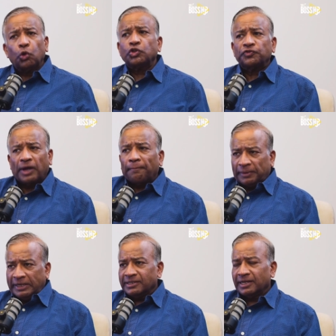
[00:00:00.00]
loads of
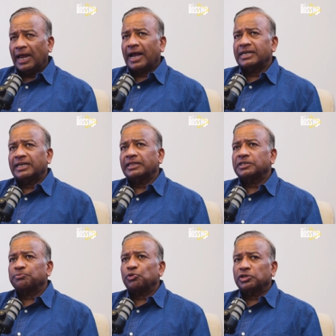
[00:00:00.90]
companies, and like I said,
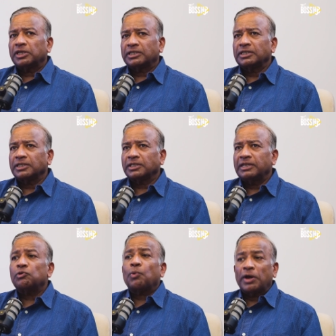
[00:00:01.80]
this process is
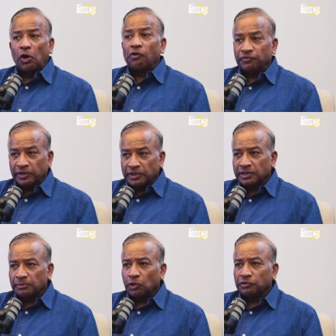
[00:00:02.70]
never one off.
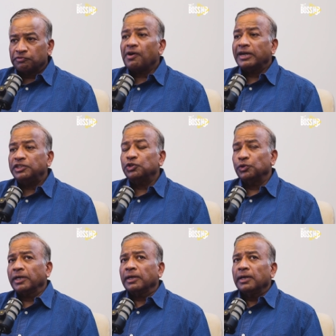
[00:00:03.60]
It's about mm. fine
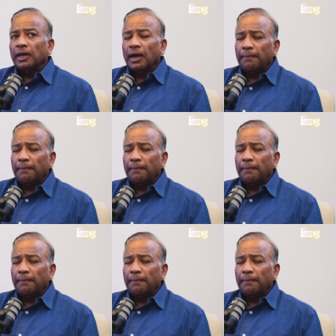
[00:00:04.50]
tuning. Mm.